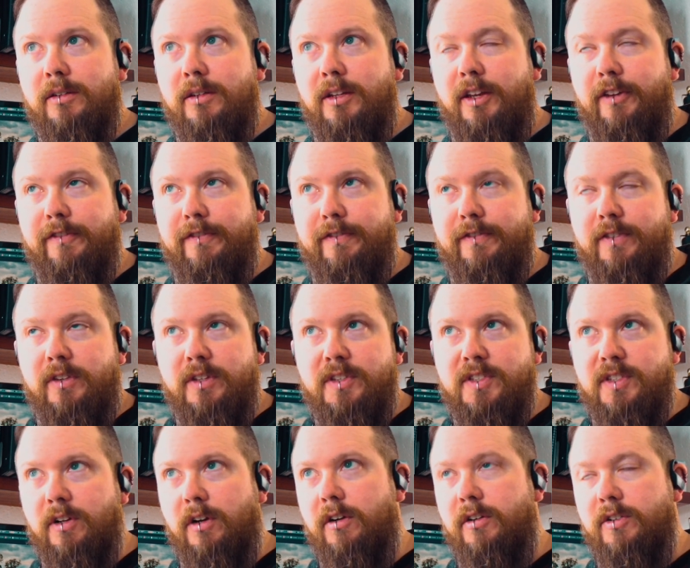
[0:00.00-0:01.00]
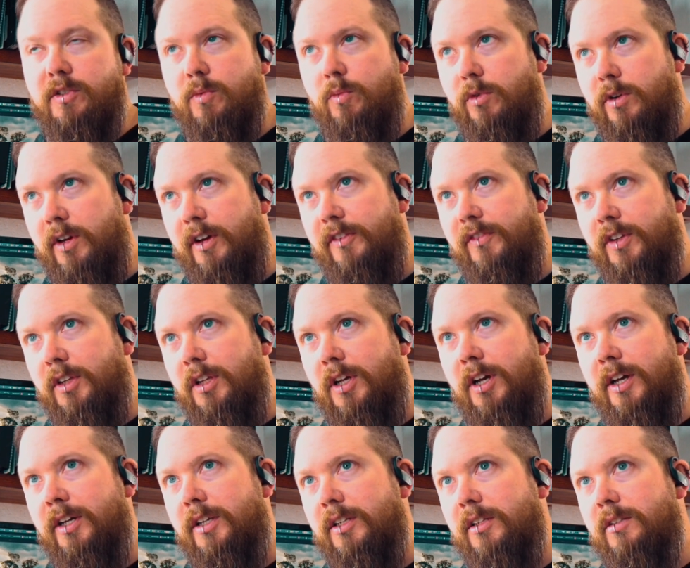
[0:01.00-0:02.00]
if the stars would have
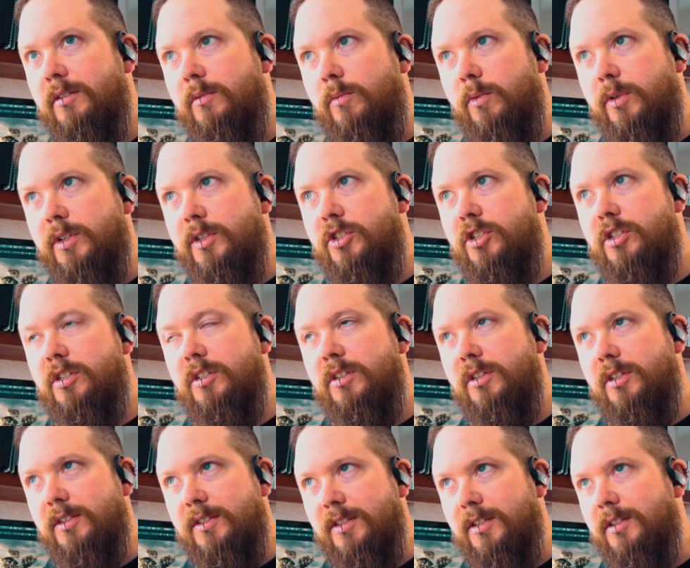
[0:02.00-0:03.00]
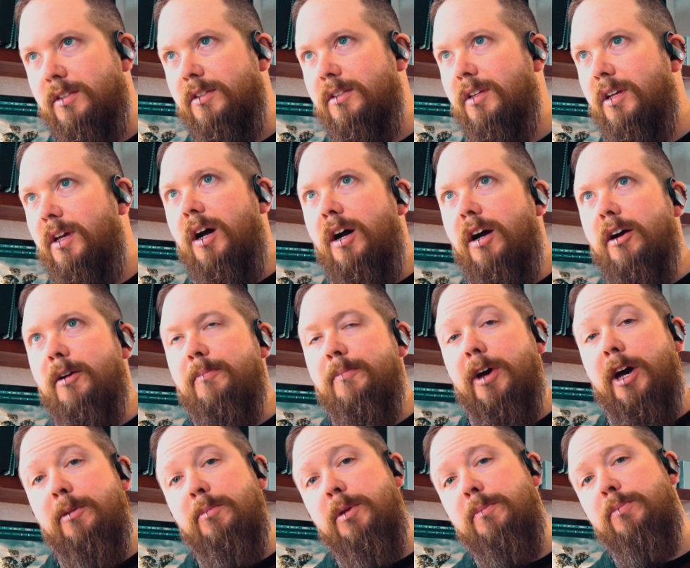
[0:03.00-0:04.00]
aligned, which it didn't,
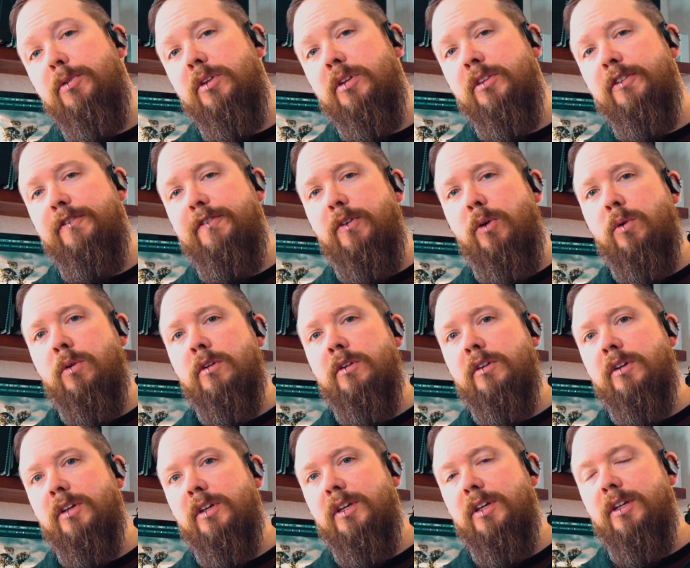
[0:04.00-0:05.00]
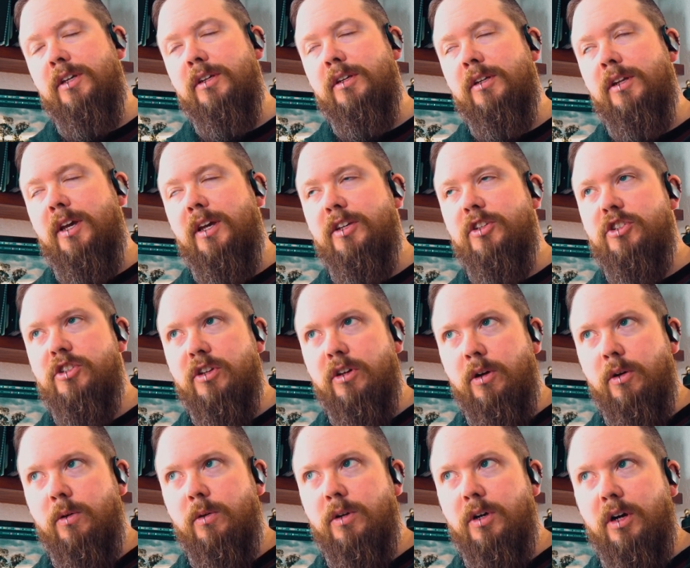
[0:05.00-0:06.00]
I'd be putting the Ford in a
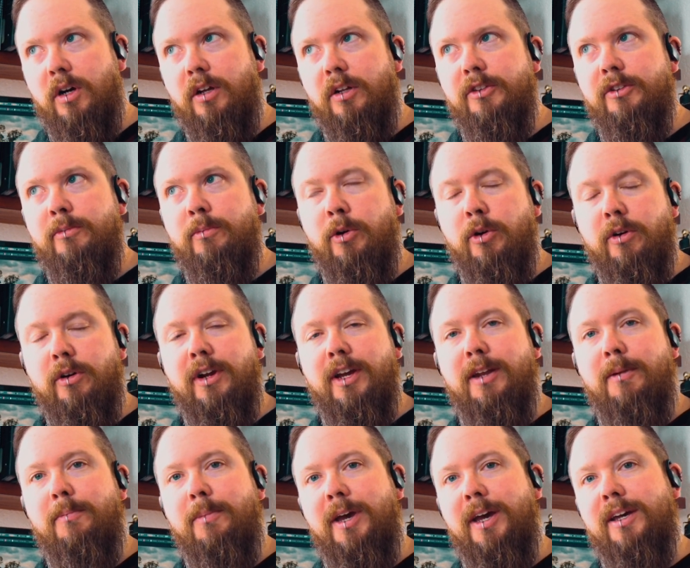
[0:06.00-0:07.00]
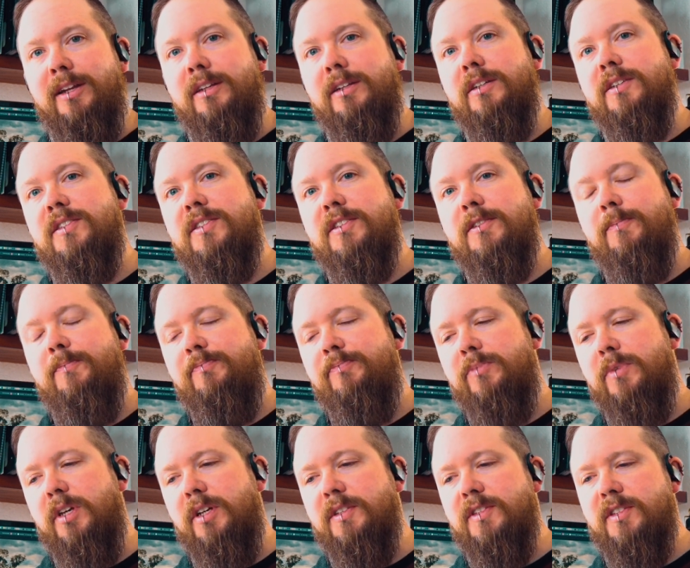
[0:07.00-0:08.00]
show called the Motorhead Madness.
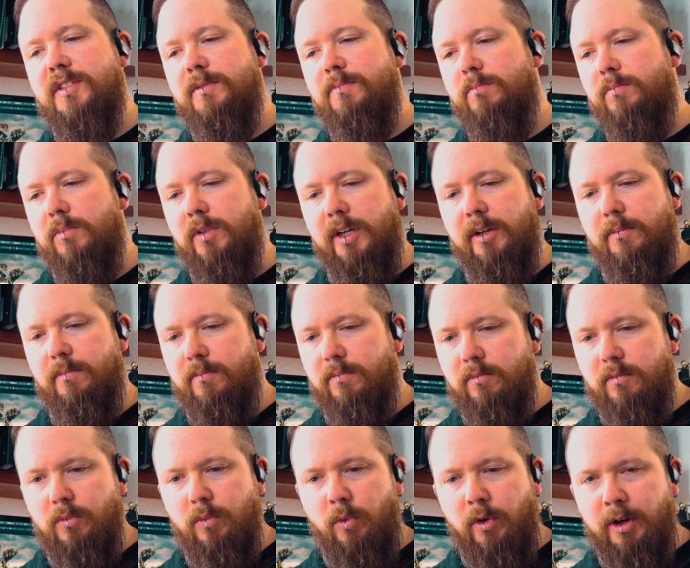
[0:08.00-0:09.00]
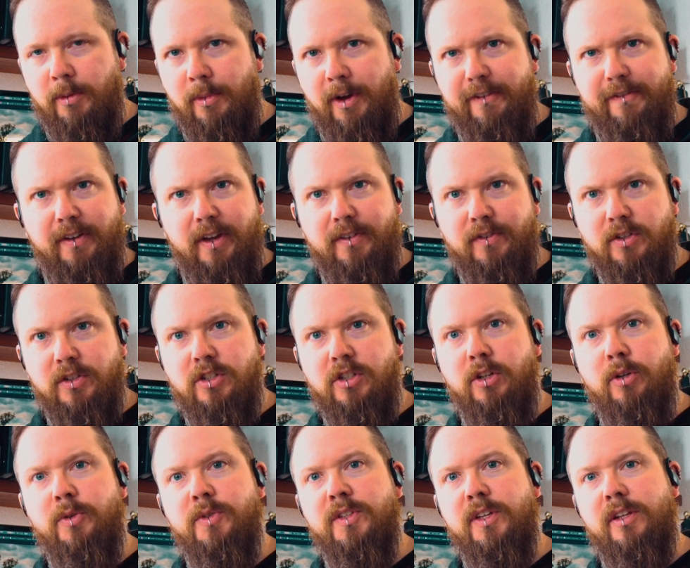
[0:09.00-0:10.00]
It's like one of my favorite
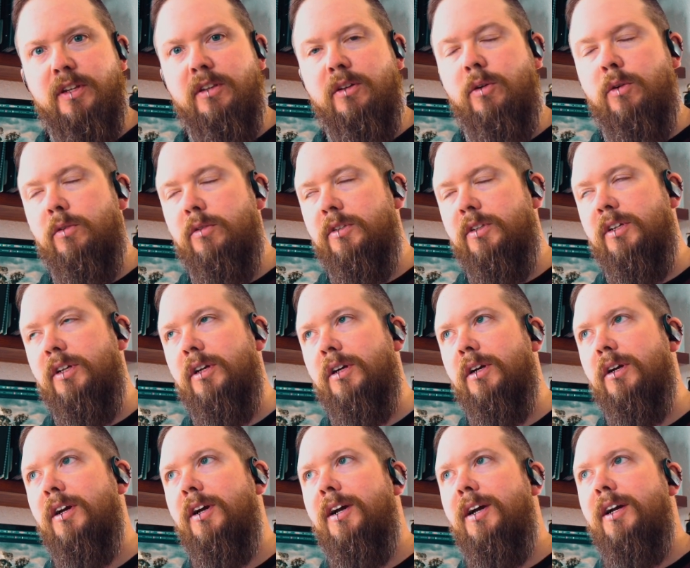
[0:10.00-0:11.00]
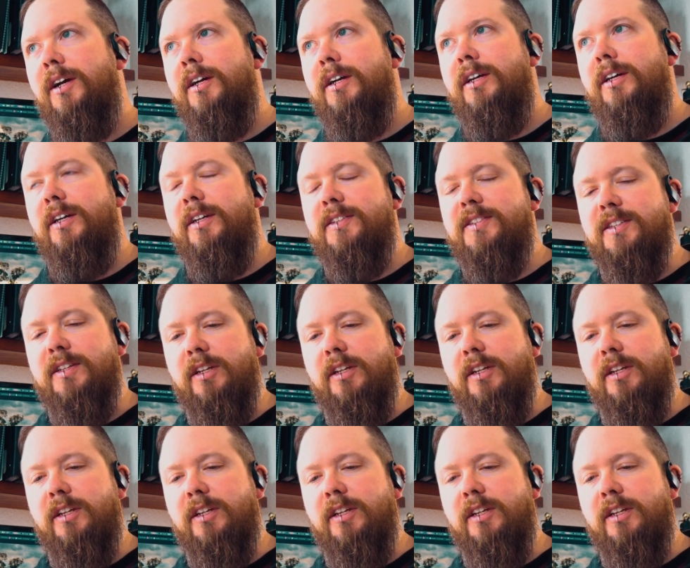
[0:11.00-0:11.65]
shows out of the whole year. It's